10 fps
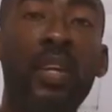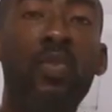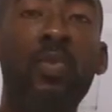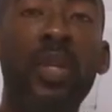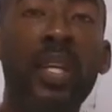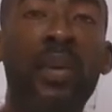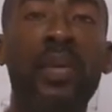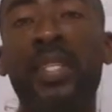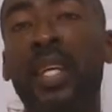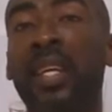That will be
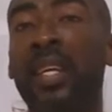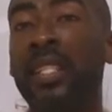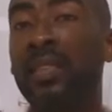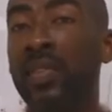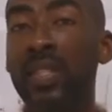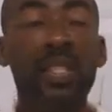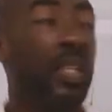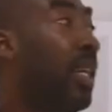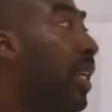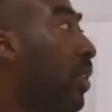our second
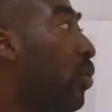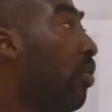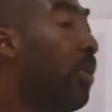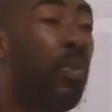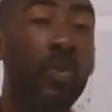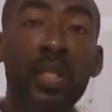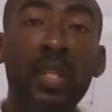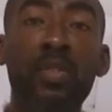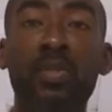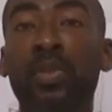activity, and it will be
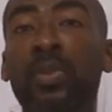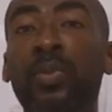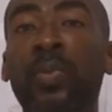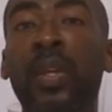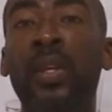posted to you